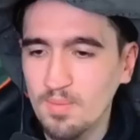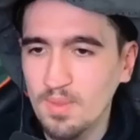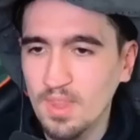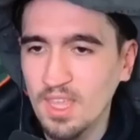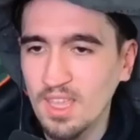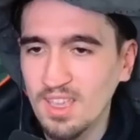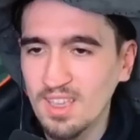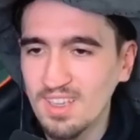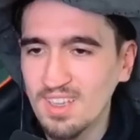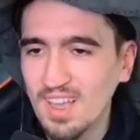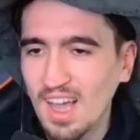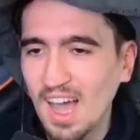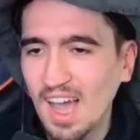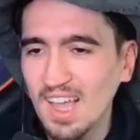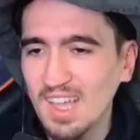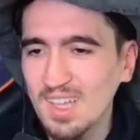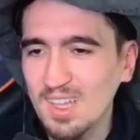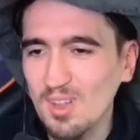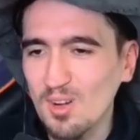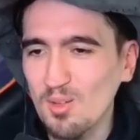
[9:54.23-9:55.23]

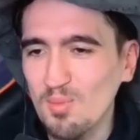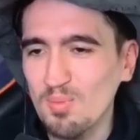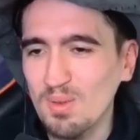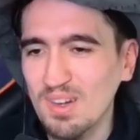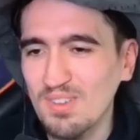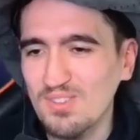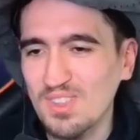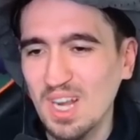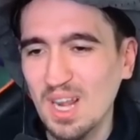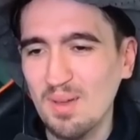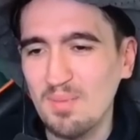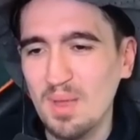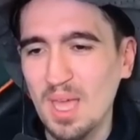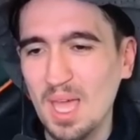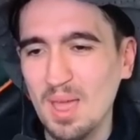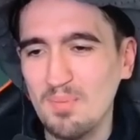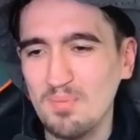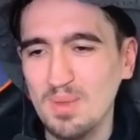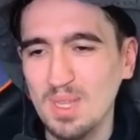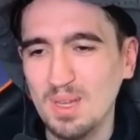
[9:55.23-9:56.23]
I cannot believe that I'm
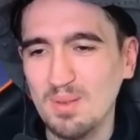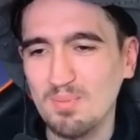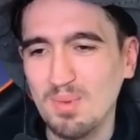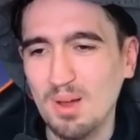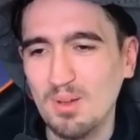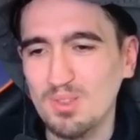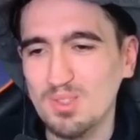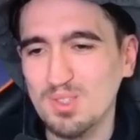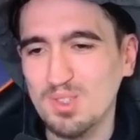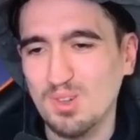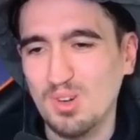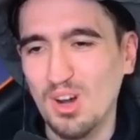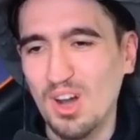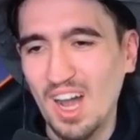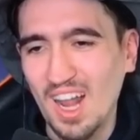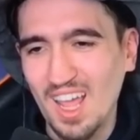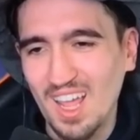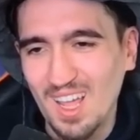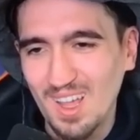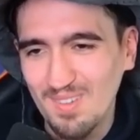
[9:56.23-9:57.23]
happy about
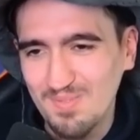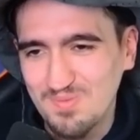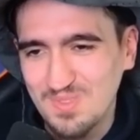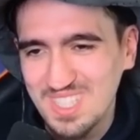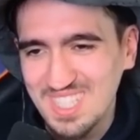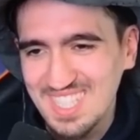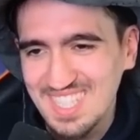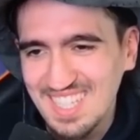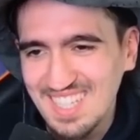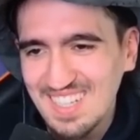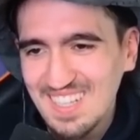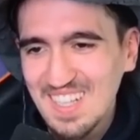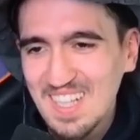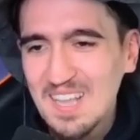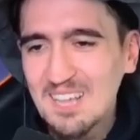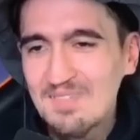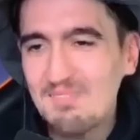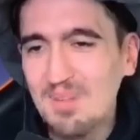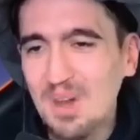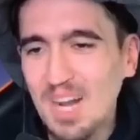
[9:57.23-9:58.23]
scraps.
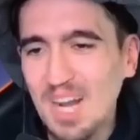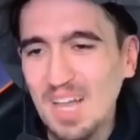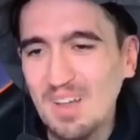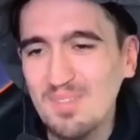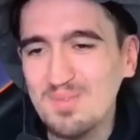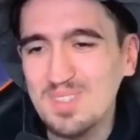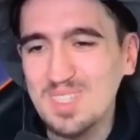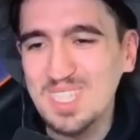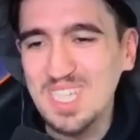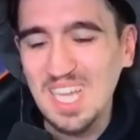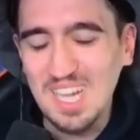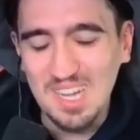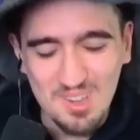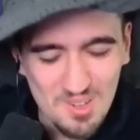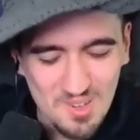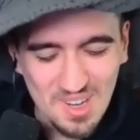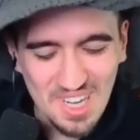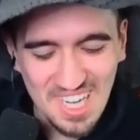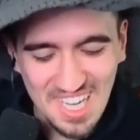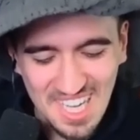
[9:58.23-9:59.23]
but I'm
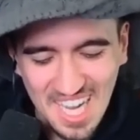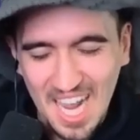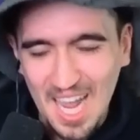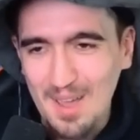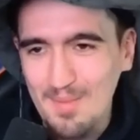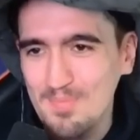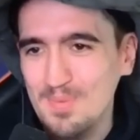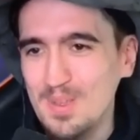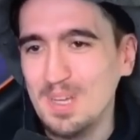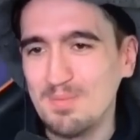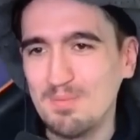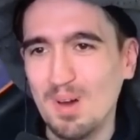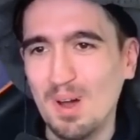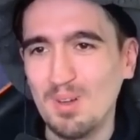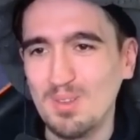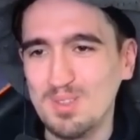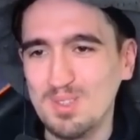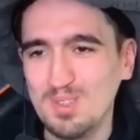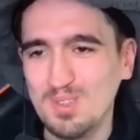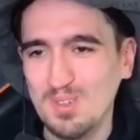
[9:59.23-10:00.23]
genuinely happy
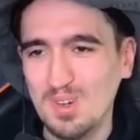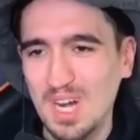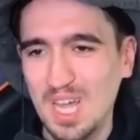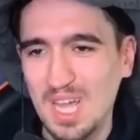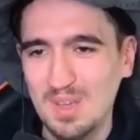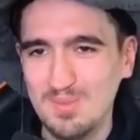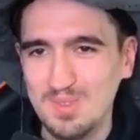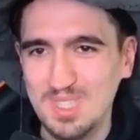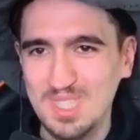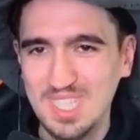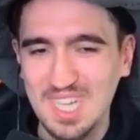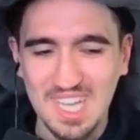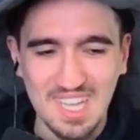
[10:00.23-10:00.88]
about scraps,